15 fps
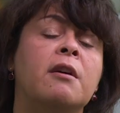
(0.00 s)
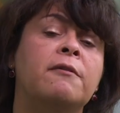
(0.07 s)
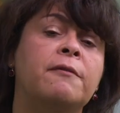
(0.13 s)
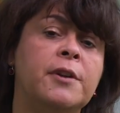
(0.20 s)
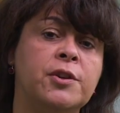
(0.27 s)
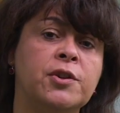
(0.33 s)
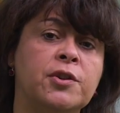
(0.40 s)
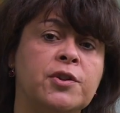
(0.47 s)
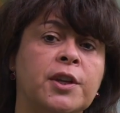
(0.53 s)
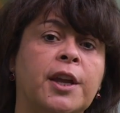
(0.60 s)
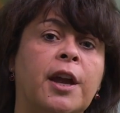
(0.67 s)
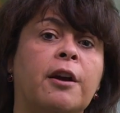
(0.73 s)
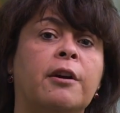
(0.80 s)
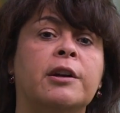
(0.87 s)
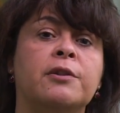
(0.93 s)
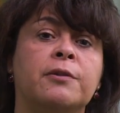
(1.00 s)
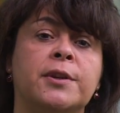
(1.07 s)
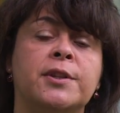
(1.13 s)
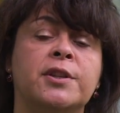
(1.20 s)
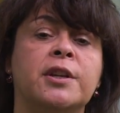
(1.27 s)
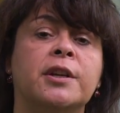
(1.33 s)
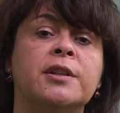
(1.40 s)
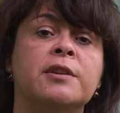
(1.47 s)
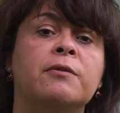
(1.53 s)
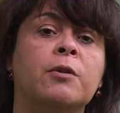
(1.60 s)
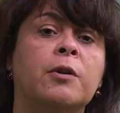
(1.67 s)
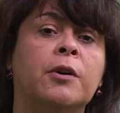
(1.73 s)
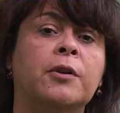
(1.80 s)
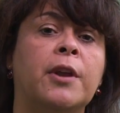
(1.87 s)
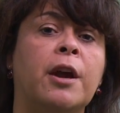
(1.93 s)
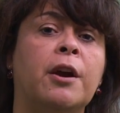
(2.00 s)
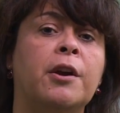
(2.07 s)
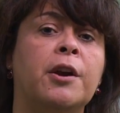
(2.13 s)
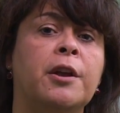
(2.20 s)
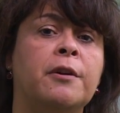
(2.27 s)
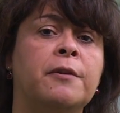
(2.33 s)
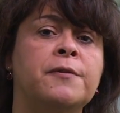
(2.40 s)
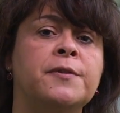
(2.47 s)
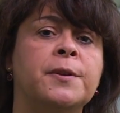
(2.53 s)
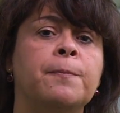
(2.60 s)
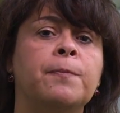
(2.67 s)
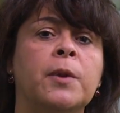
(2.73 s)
features and characteristics of oral narratives,